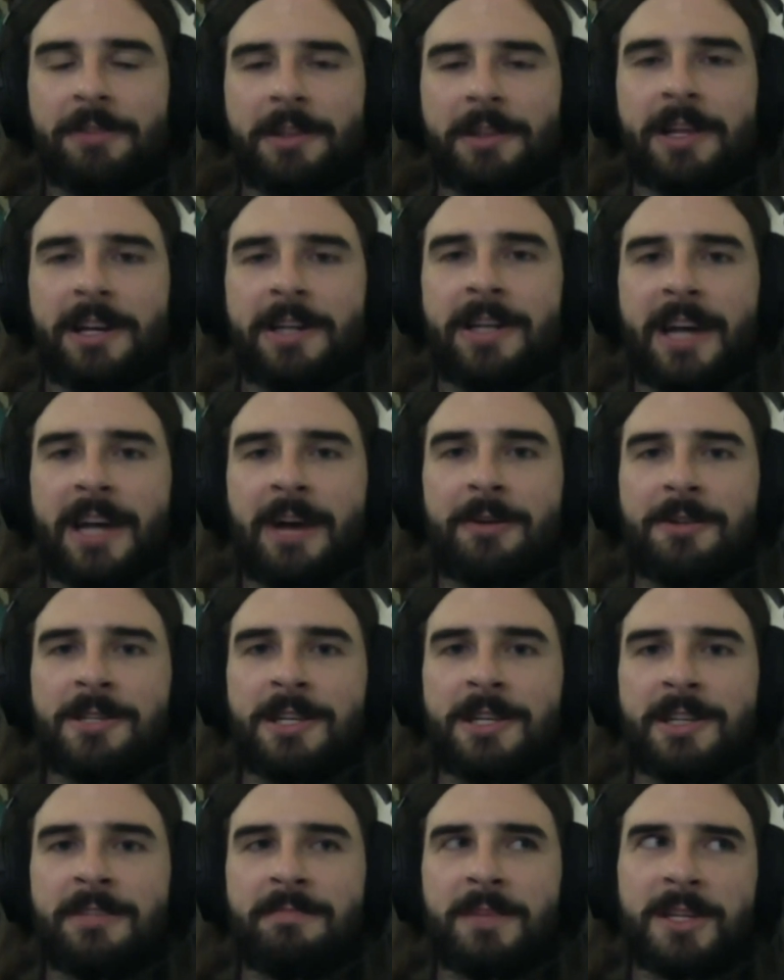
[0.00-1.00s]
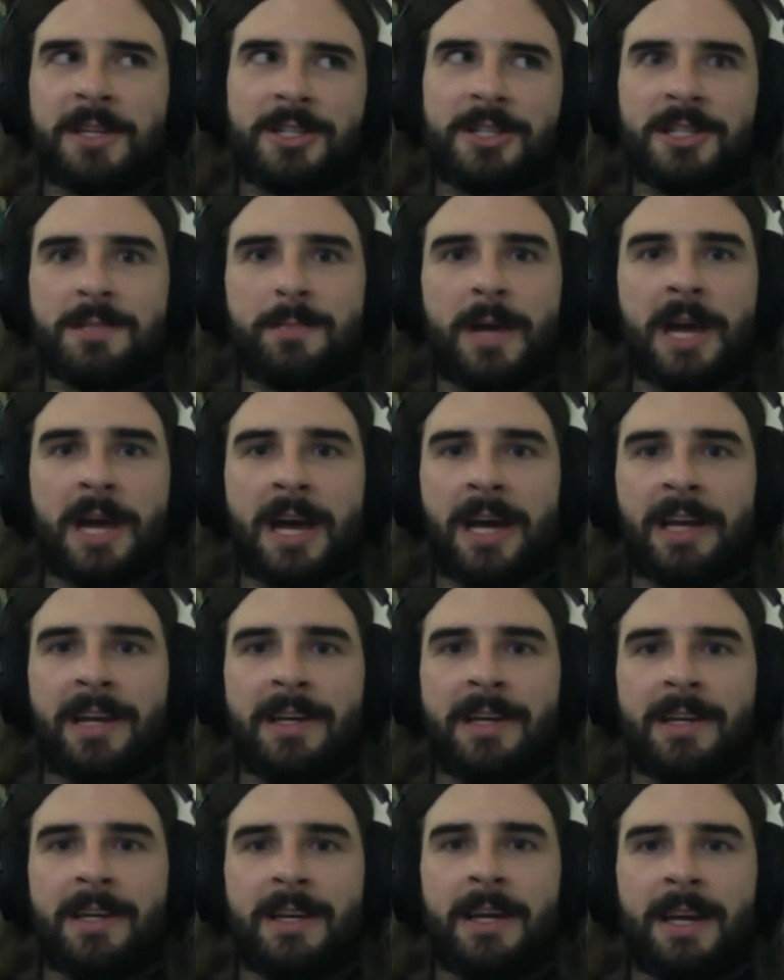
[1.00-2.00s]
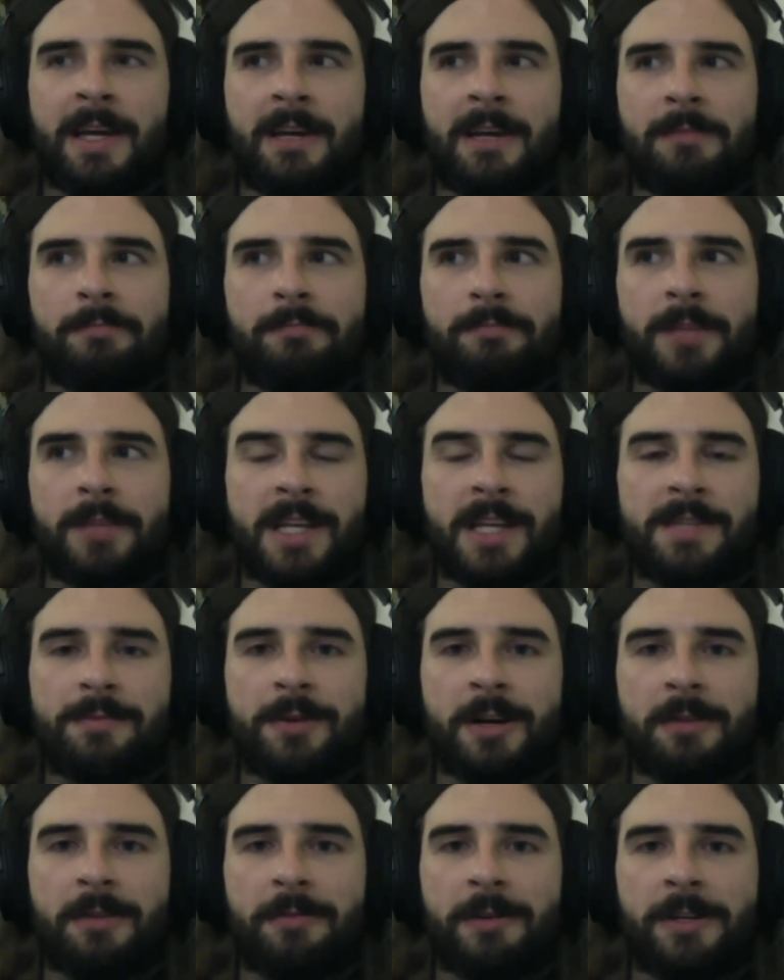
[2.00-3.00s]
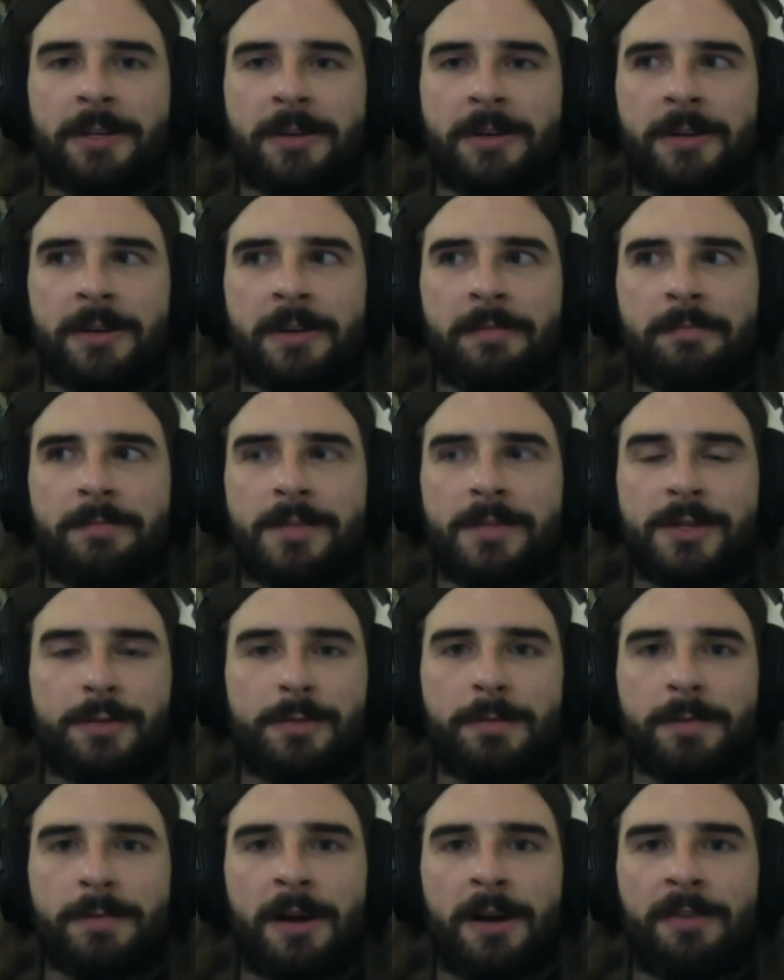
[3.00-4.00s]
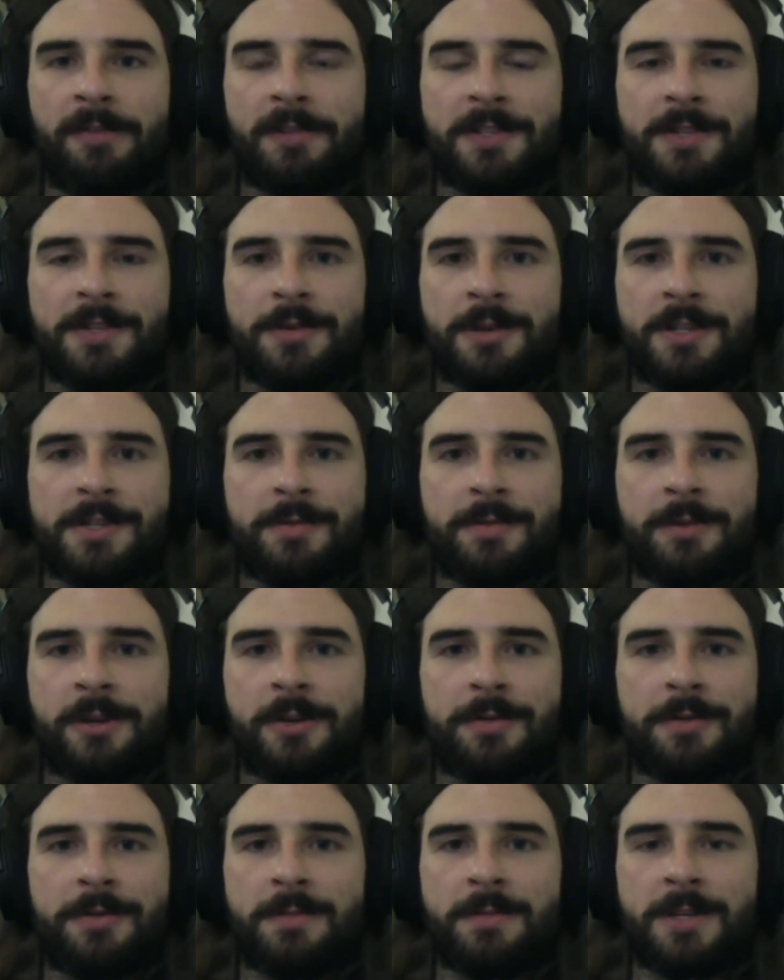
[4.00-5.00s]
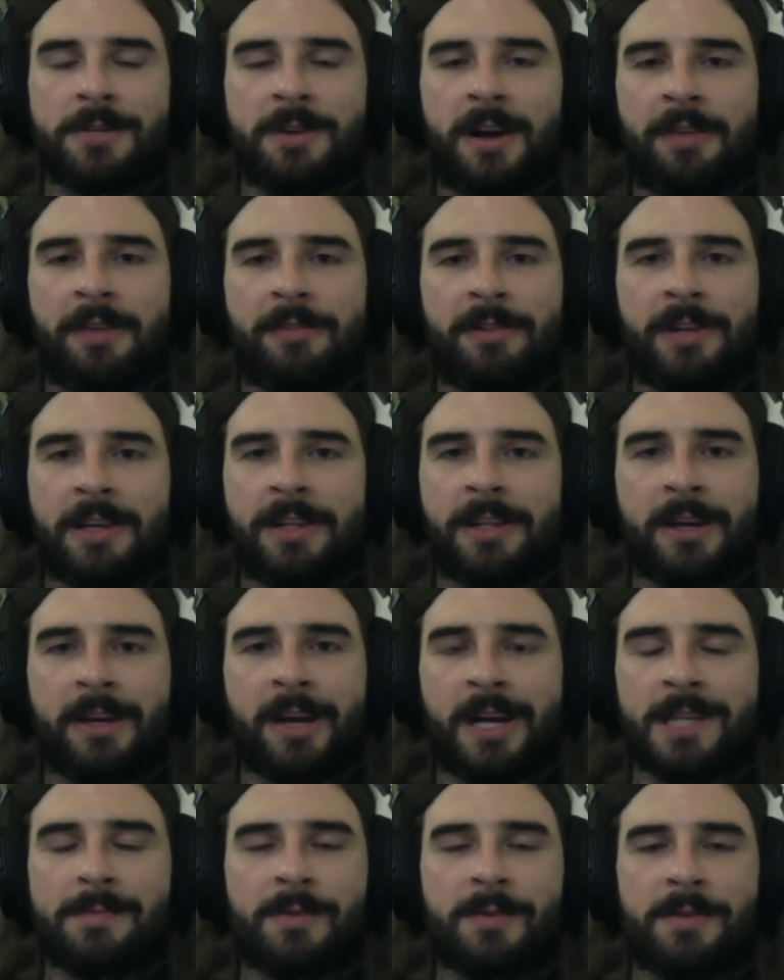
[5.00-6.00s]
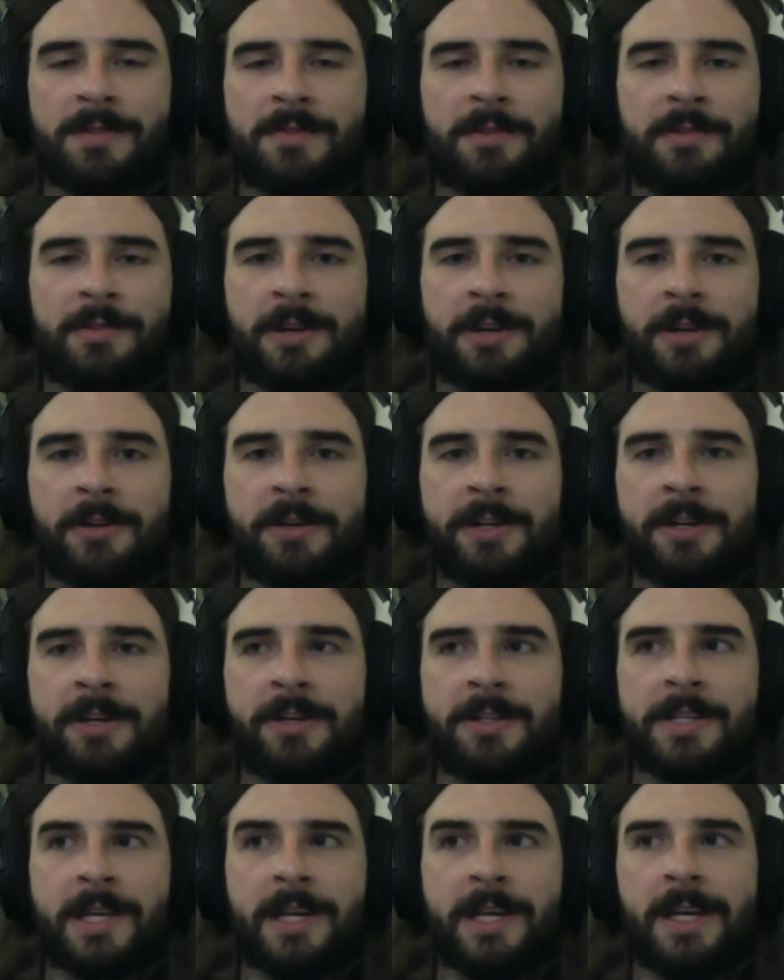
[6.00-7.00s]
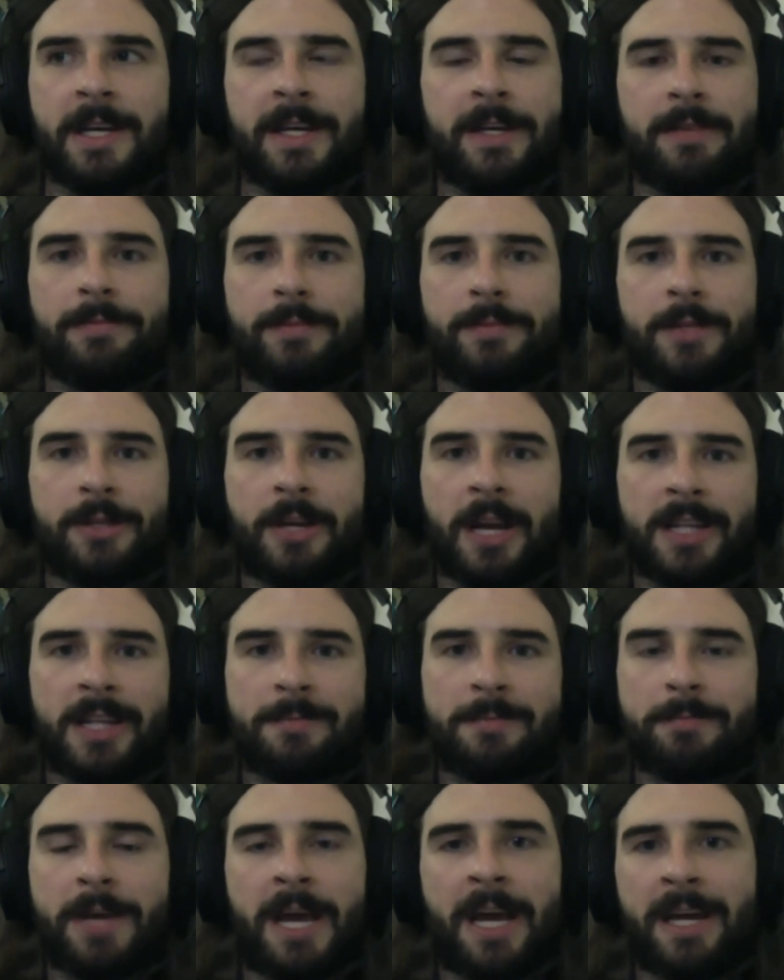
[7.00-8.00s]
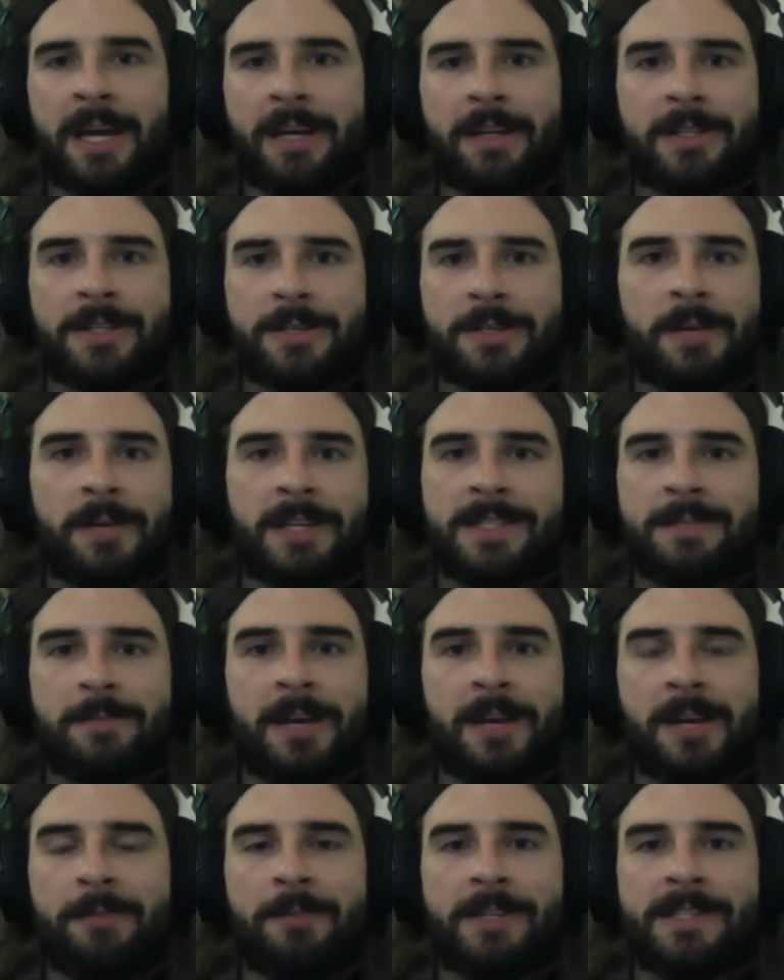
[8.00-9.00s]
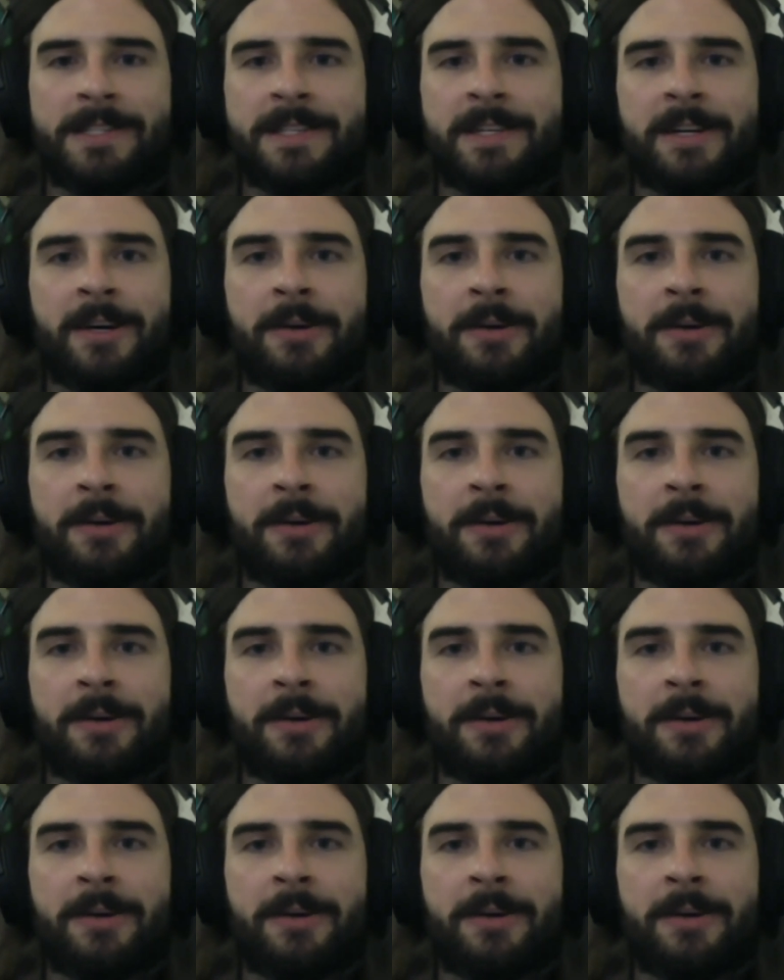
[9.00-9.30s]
related to Haojin because she's back. And guess what? When you're a super powerful sorcerer who's been traveling the cosmos for 300 years, you got some baggage. You made some enemies,